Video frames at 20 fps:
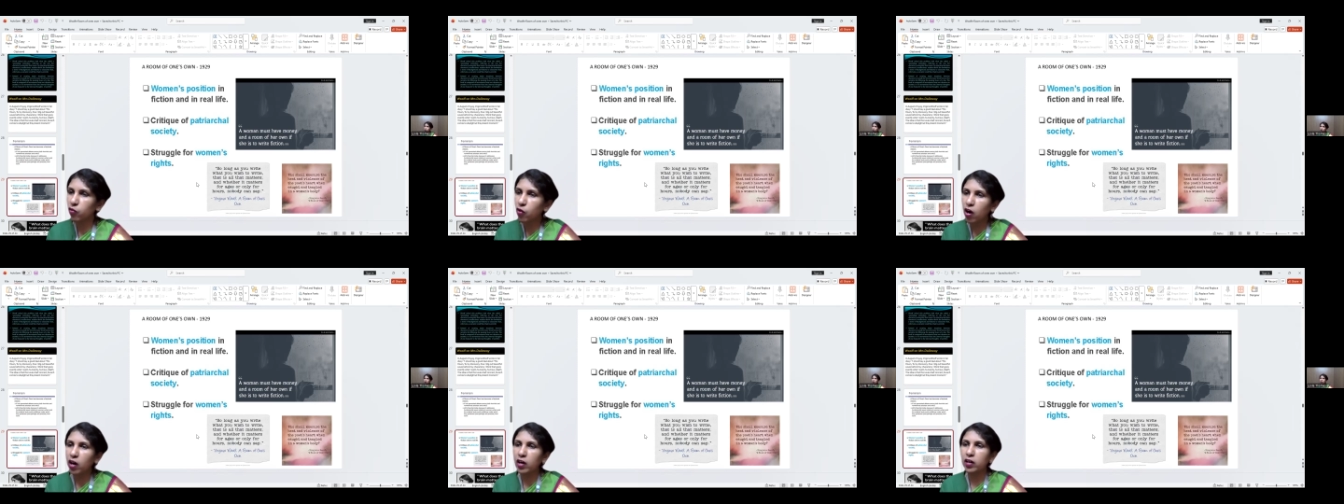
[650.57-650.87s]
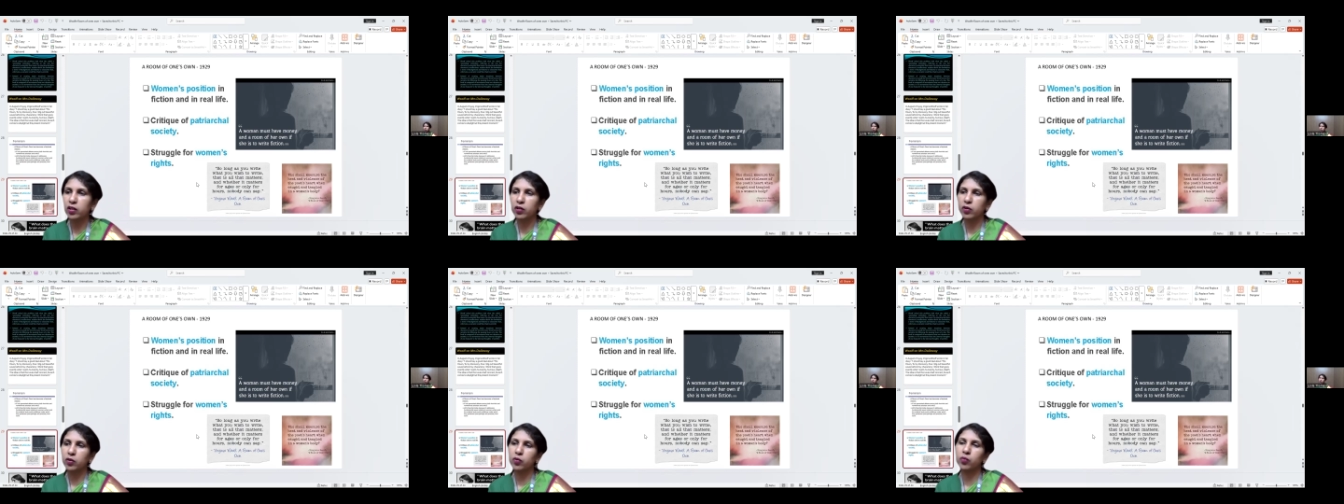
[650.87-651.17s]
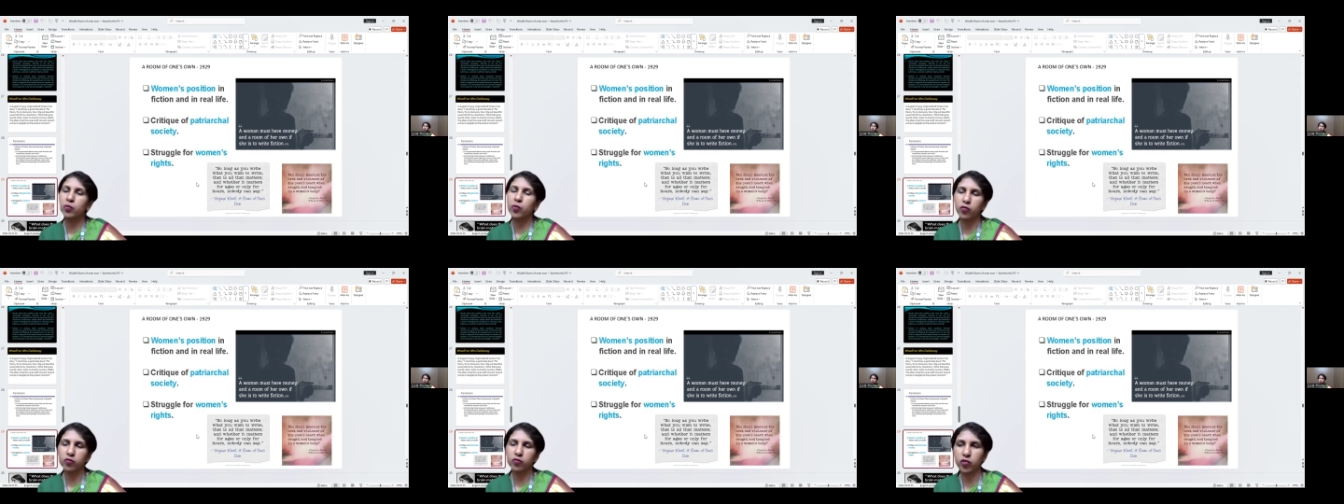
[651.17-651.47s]
what A
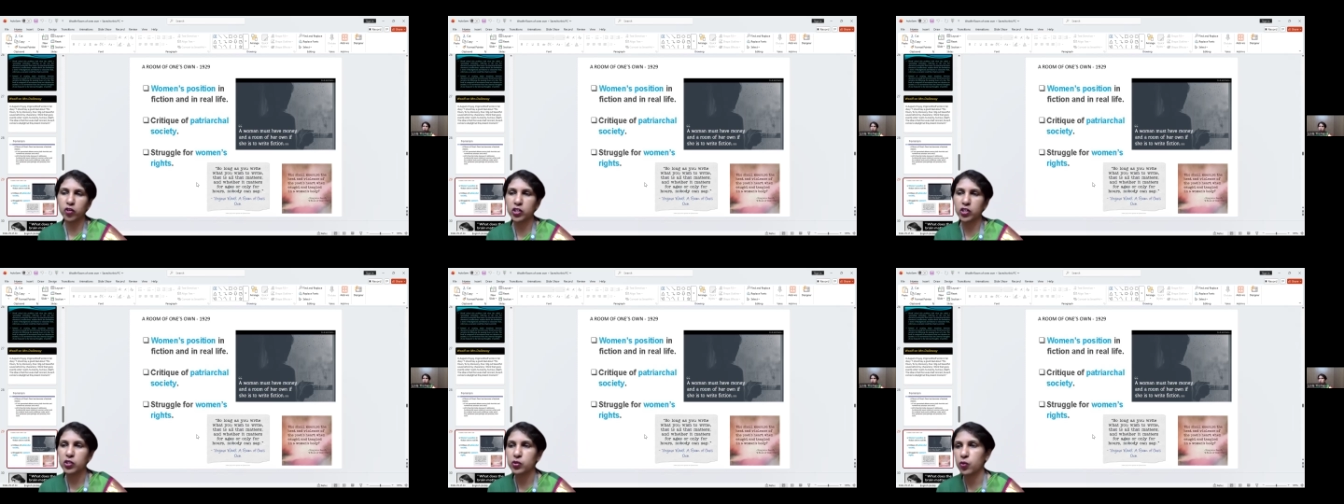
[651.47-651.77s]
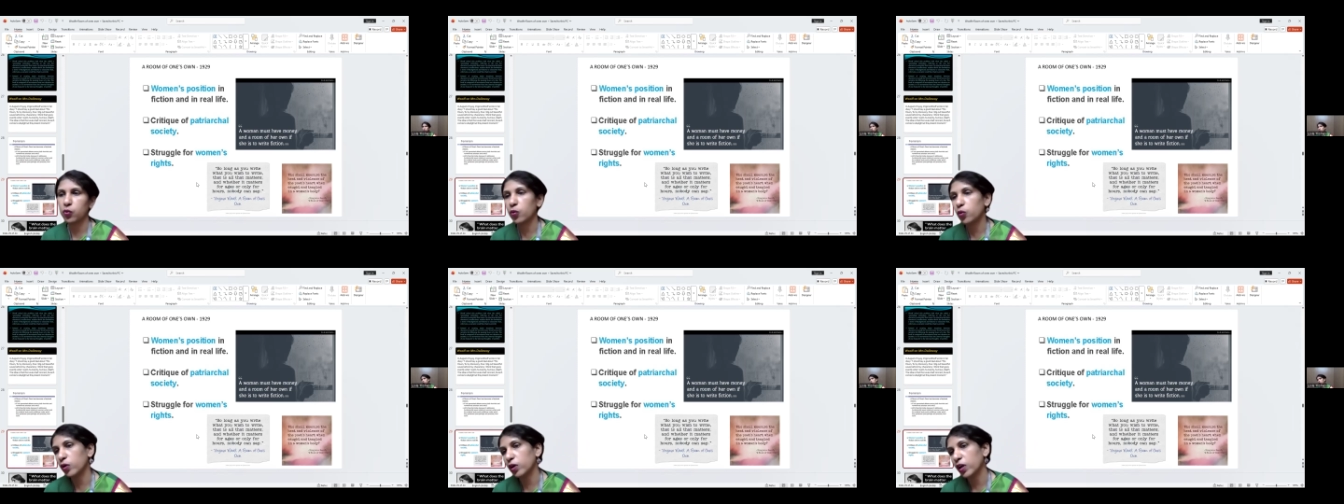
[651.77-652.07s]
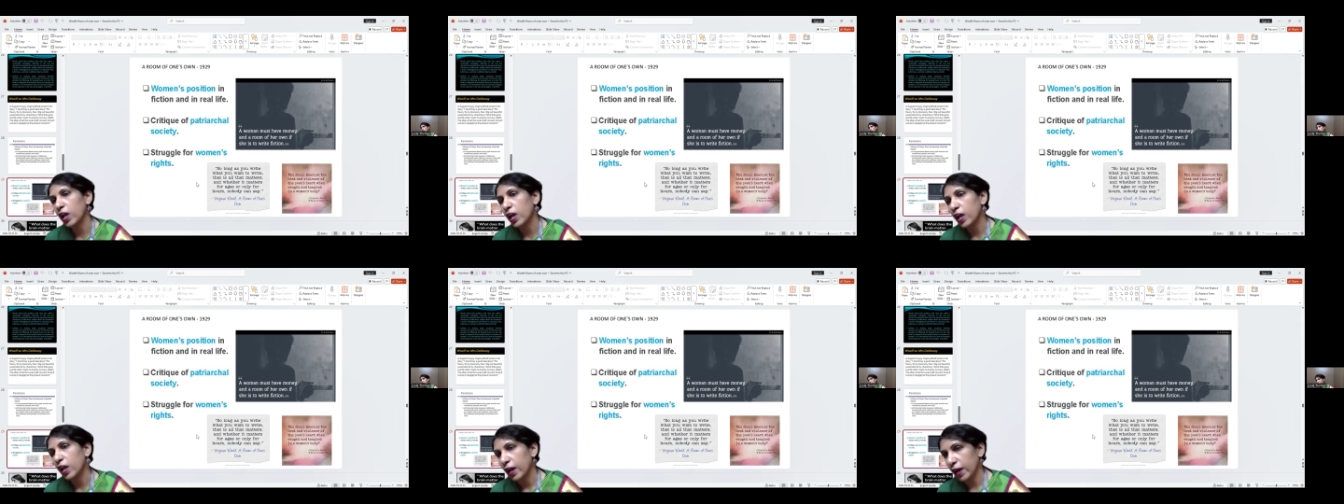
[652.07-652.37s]
Room of One's
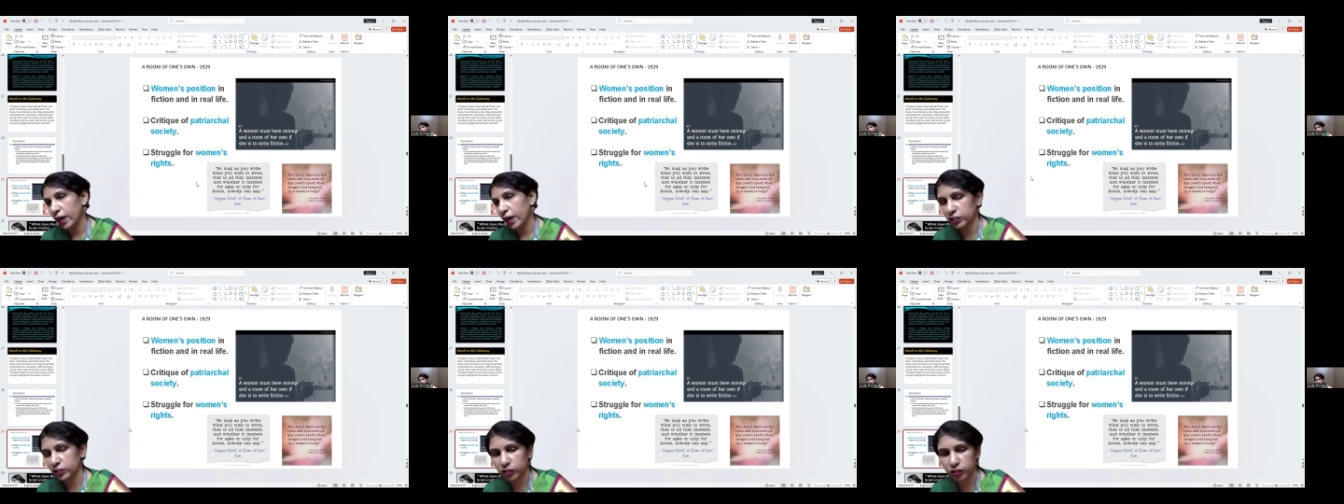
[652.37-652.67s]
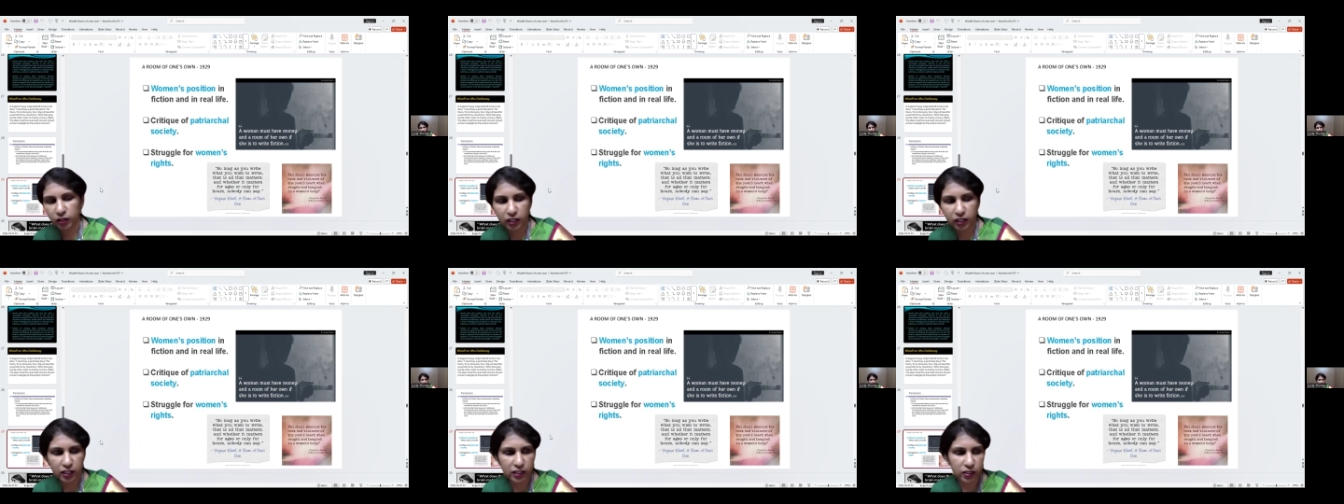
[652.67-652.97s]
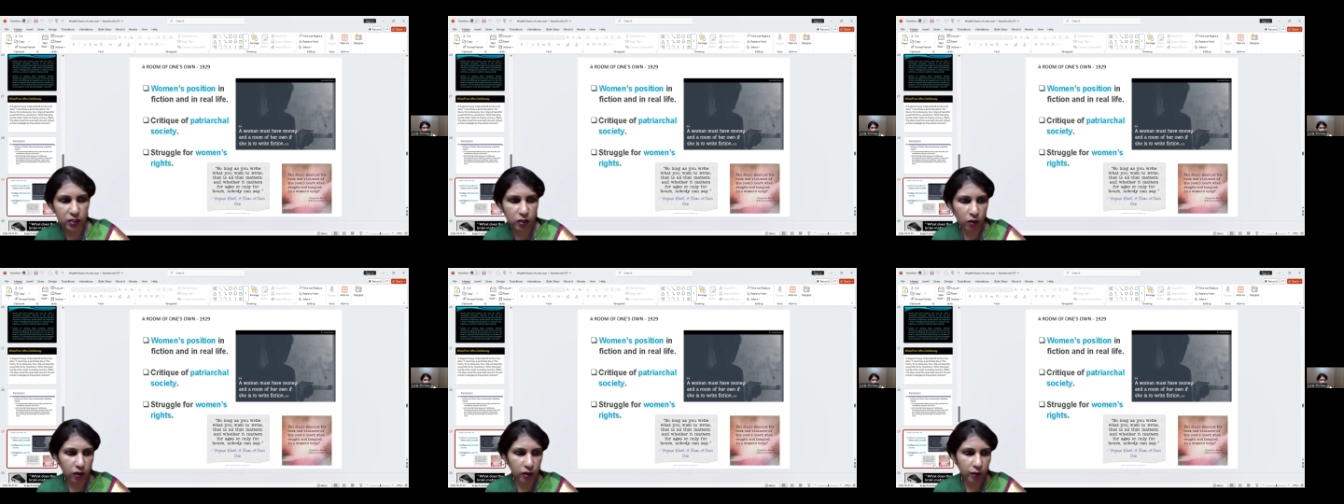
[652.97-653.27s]
Own actually
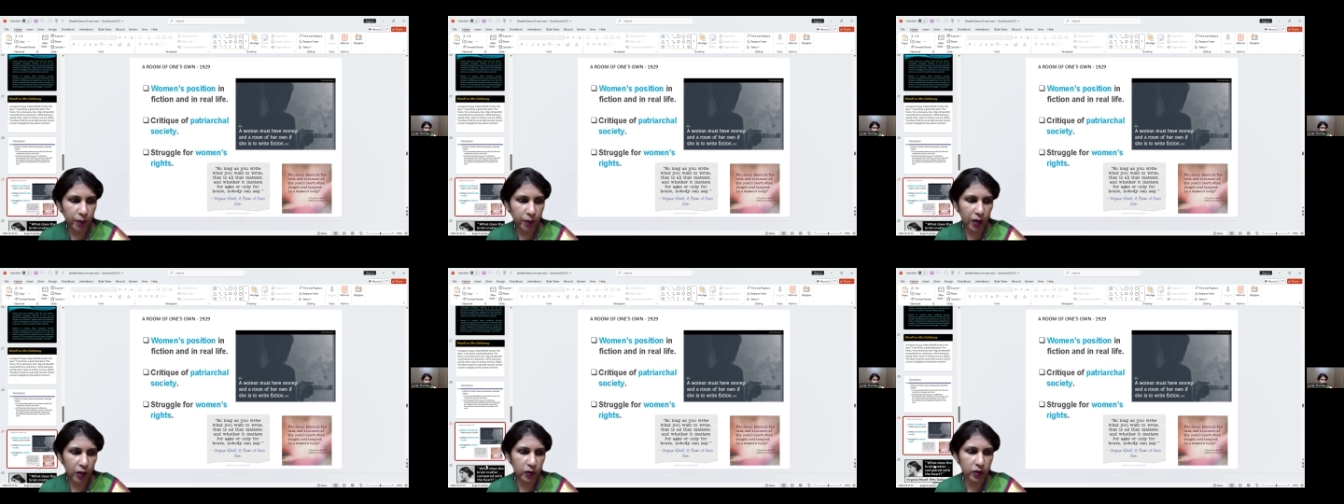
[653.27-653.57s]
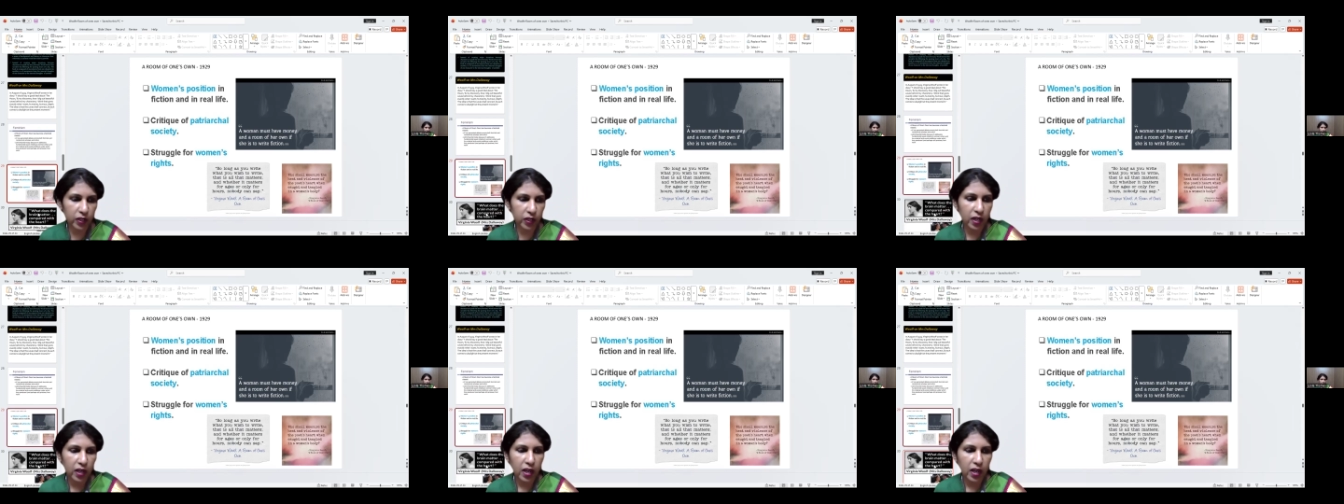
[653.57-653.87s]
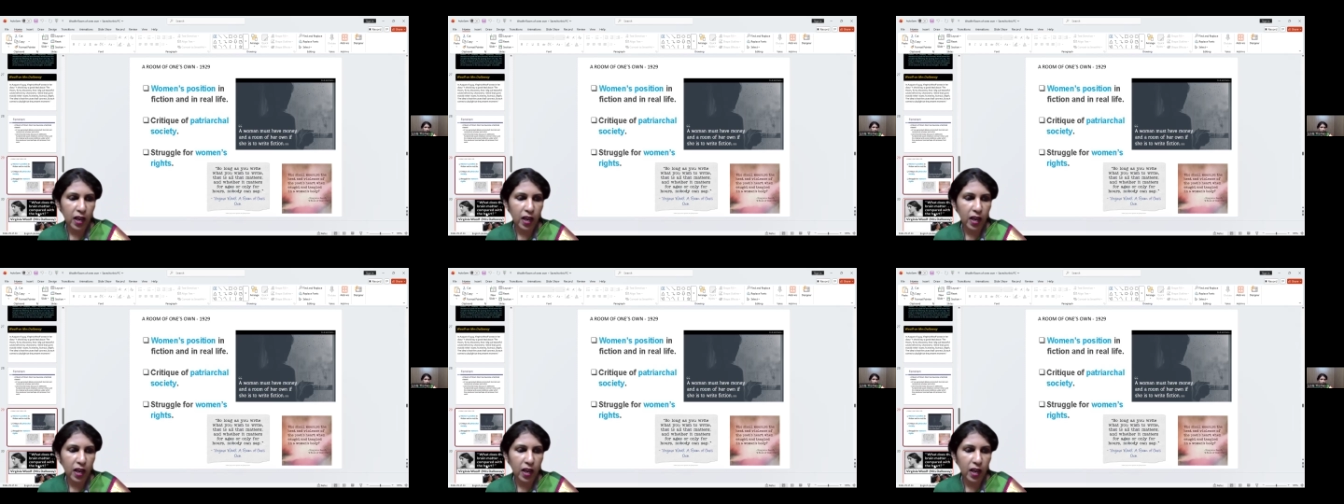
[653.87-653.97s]
is all about.